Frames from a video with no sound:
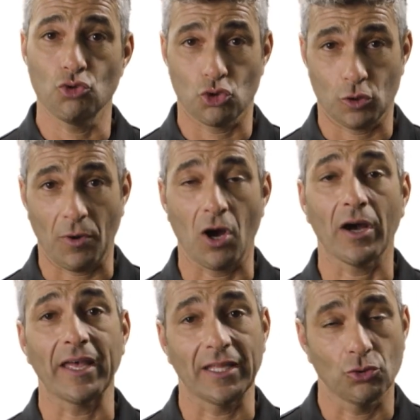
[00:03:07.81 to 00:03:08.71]
which is the
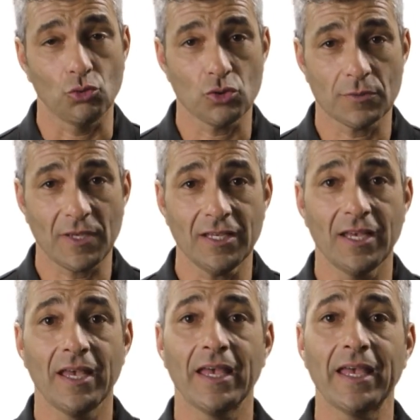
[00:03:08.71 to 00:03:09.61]
capacity of
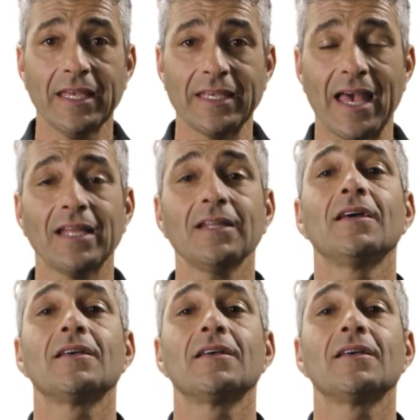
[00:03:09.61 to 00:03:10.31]
the N1200